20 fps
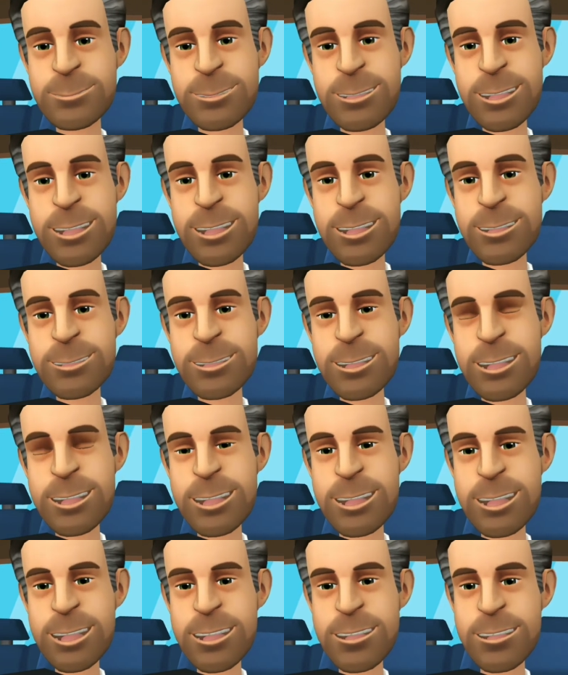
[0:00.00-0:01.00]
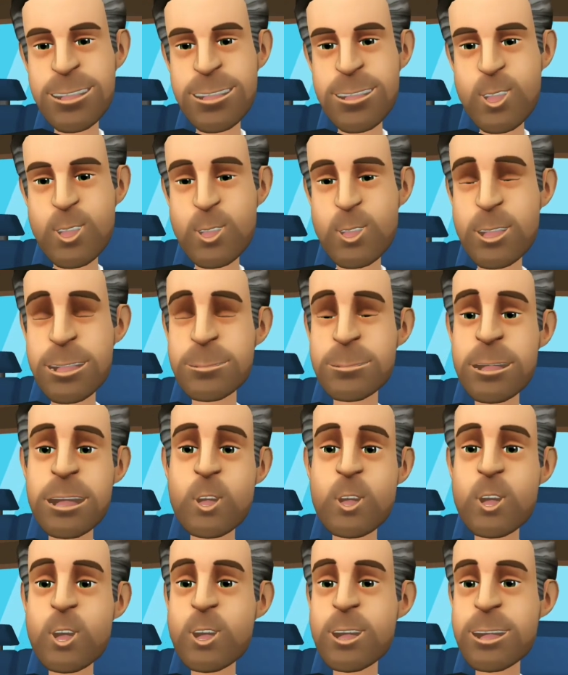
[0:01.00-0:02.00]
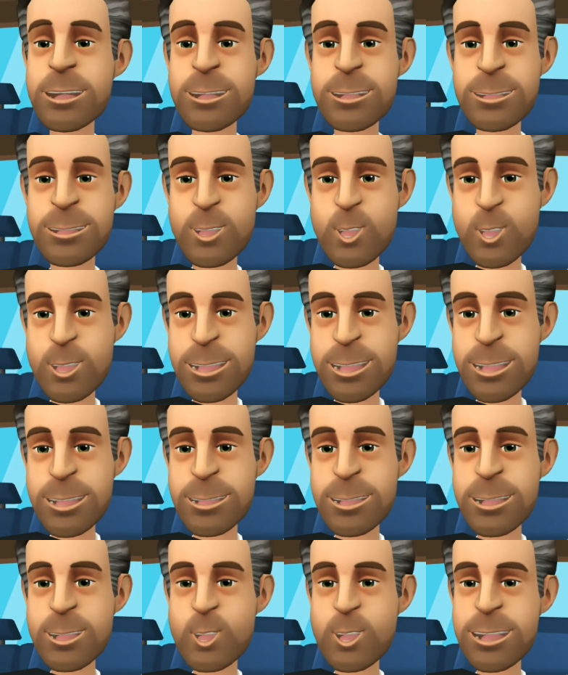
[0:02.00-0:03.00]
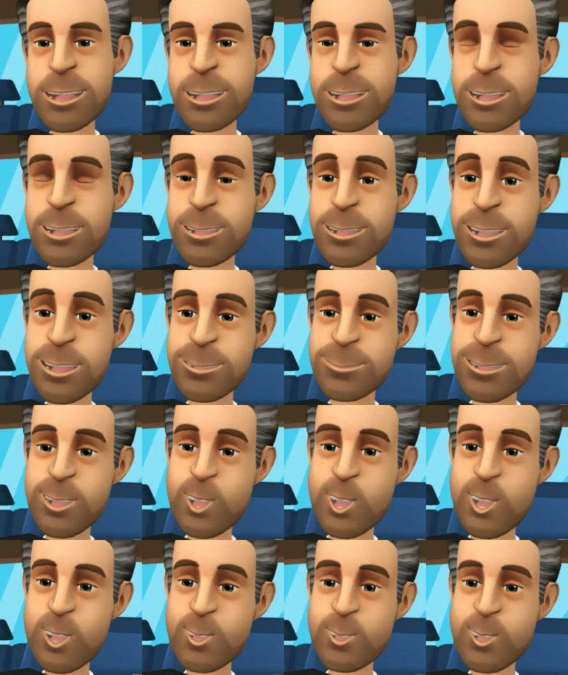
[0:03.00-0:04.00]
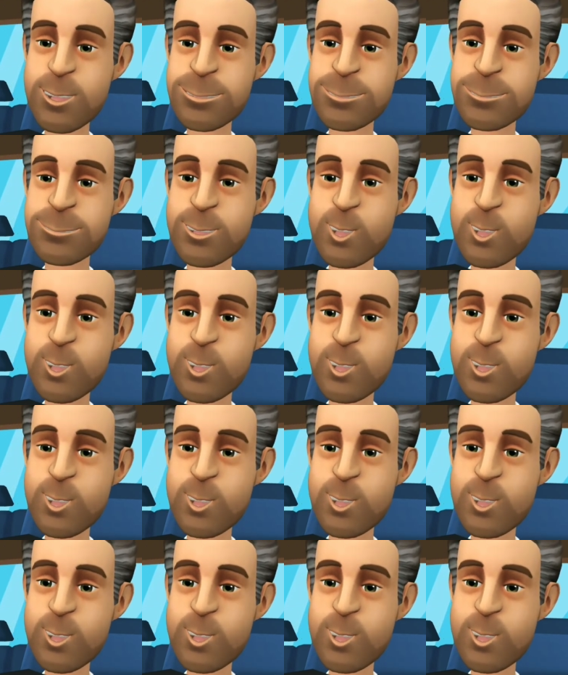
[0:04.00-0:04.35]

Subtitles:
The cancellation fee for trips longer than 2 days is 1 day's trip cost,